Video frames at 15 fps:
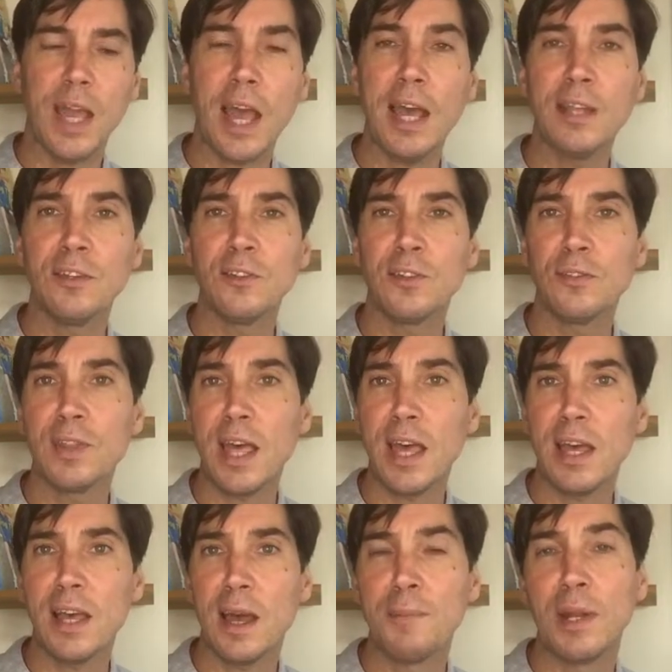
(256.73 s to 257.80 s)
and
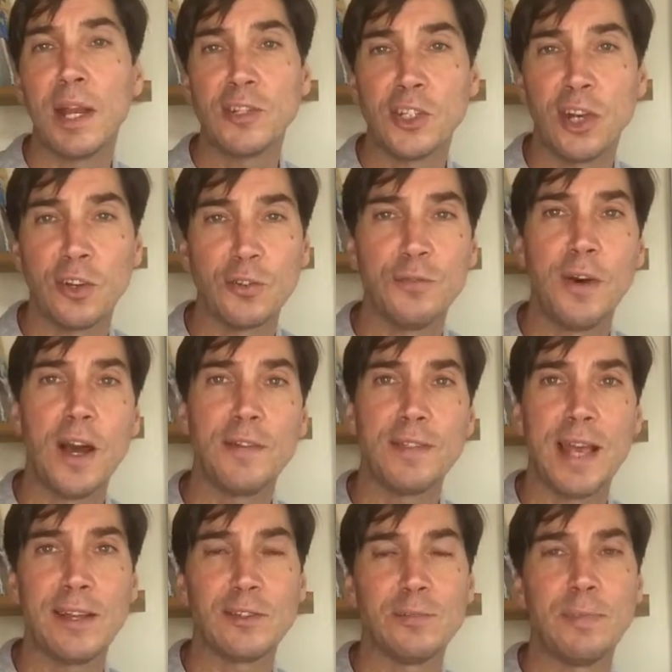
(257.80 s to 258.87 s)
there, I charge
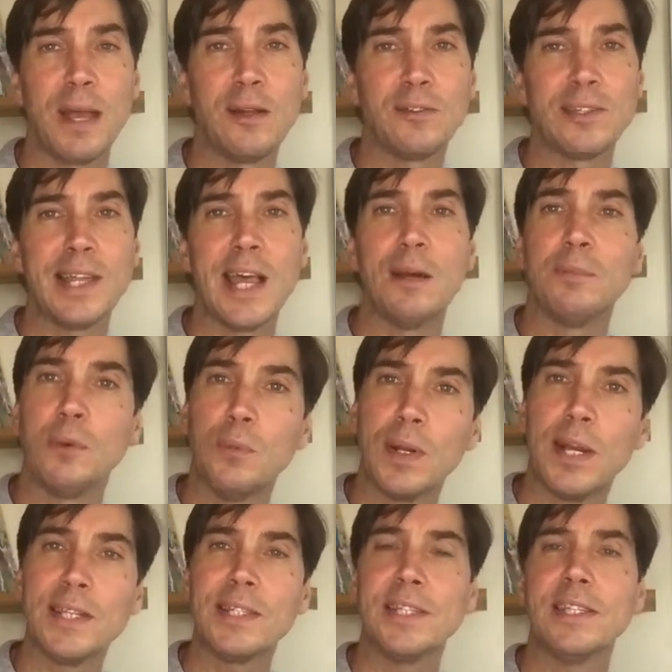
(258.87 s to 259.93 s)
£5,000 now, but when
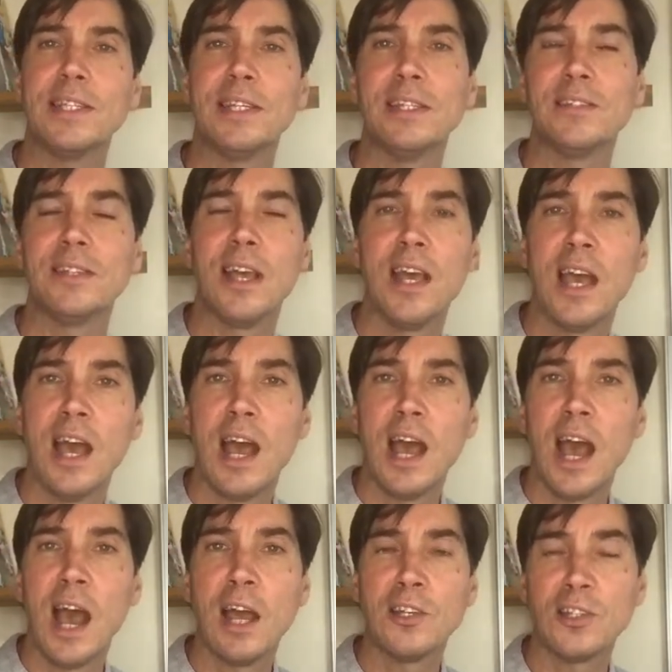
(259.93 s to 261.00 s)
I did these,
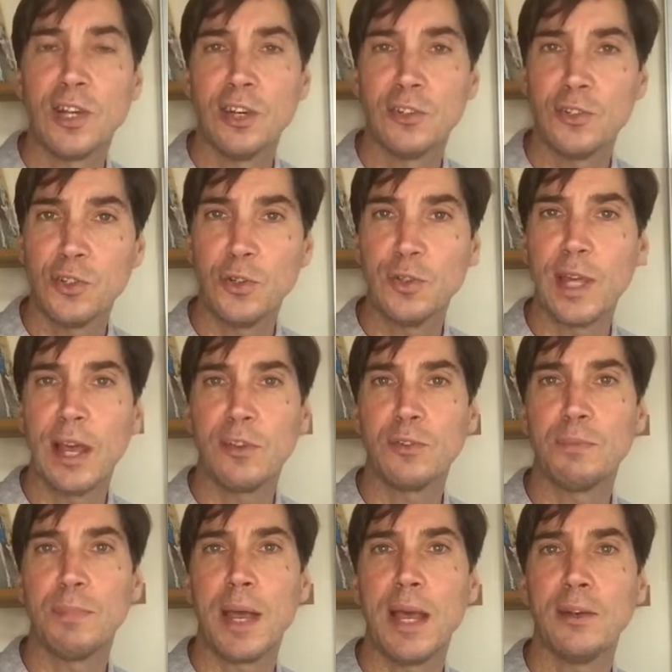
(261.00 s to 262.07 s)
I charged
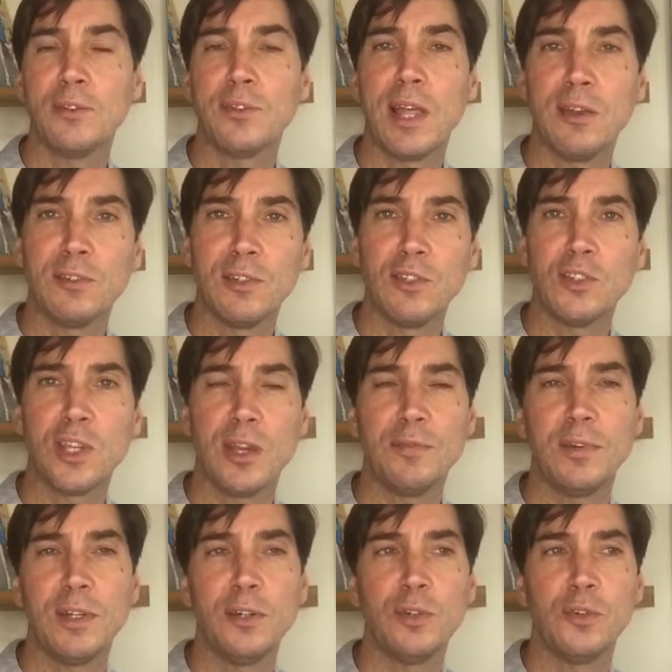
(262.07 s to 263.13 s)
£2,000. So that's in
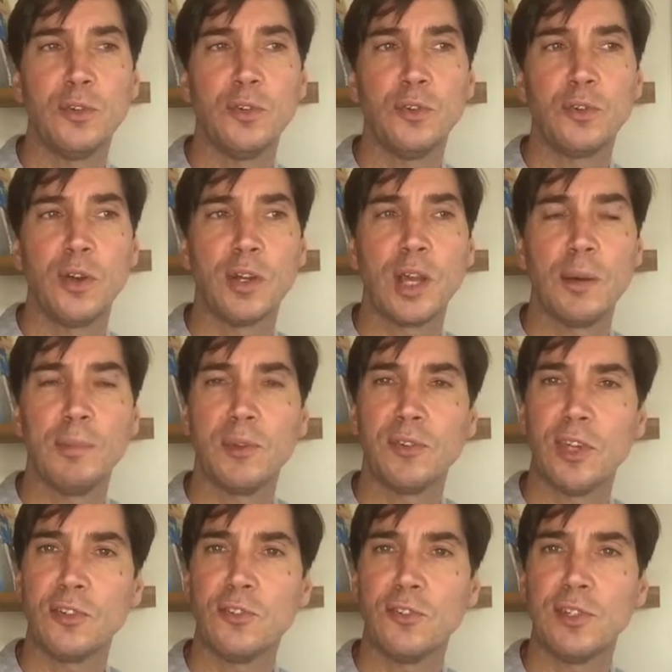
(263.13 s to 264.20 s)
Sheffield, also a couple of
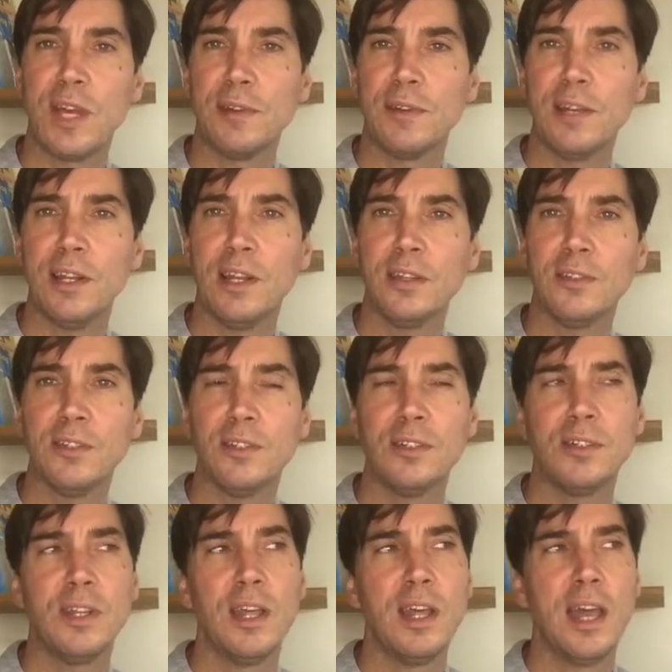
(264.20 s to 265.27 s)
sessions down in
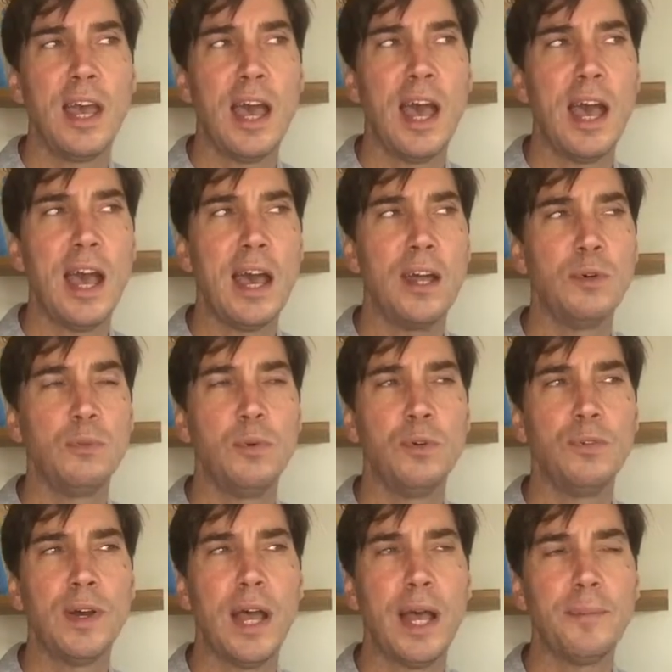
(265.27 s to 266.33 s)
London and
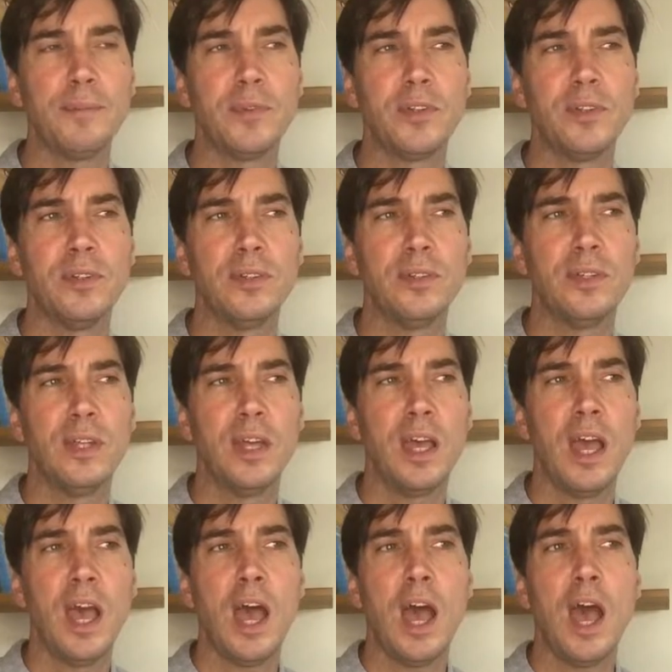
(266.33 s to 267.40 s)
Wolverhampton.
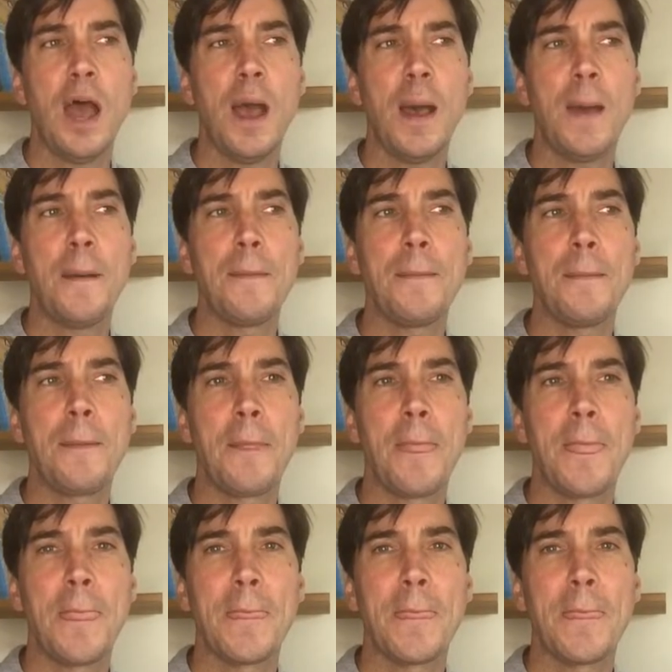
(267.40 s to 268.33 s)
I know